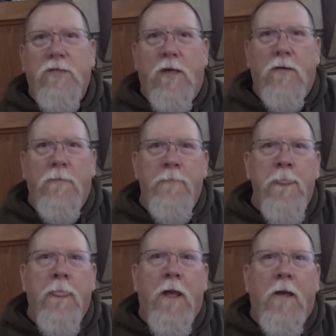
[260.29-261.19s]
So
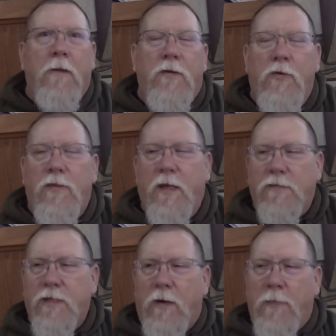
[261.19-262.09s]
two
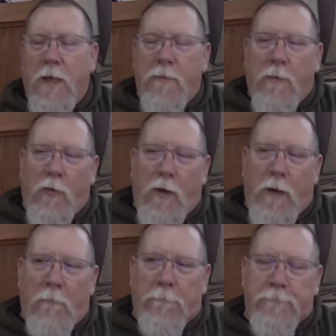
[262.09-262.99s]
things to help keep them away.